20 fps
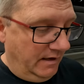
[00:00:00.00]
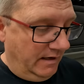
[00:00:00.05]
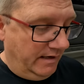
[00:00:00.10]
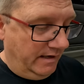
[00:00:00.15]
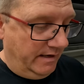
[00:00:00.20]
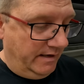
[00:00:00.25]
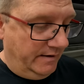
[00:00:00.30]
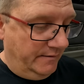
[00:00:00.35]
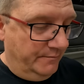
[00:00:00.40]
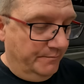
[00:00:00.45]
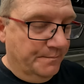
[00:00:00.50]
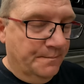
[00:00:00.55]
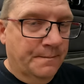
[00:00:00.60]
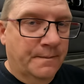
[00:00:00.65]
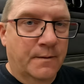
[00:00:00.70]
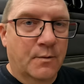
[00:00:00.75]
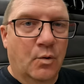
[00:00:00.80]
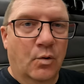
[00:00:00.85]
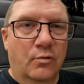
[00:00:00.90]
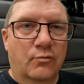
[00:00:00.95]
Or
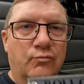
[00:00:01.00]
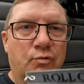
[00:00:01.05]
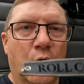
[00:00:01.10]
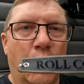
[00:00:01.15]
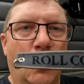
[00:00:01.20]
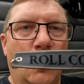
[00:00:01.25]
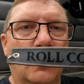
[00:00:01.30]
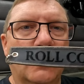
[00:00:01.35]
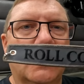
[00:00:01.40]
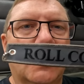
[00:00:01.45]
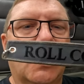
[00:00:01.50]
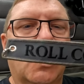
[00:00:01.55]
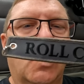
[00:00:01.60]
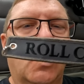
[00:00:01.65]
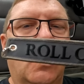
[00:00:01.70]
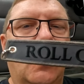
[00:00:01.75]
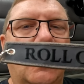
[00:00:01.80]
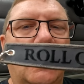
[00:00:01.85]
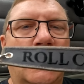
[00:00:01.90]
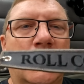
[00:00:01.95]
Roll
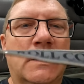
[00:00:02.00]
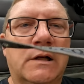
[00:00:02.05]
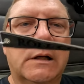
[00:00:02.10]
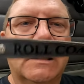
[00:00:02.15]
Call.